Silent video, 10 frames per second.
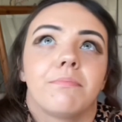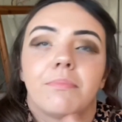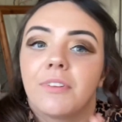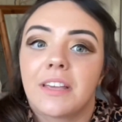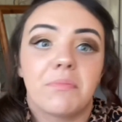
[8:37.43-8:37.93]

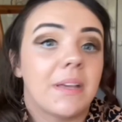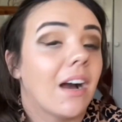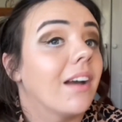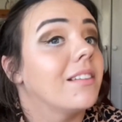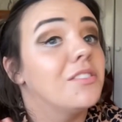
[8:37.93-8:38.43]
forgive me,
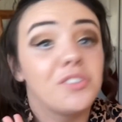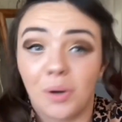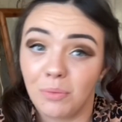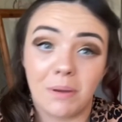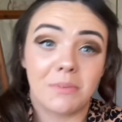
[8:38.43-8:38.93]
I don't
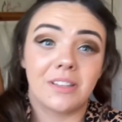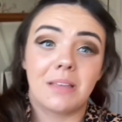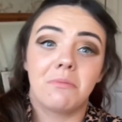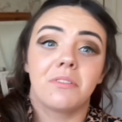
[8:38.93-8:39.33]
remember the name of it.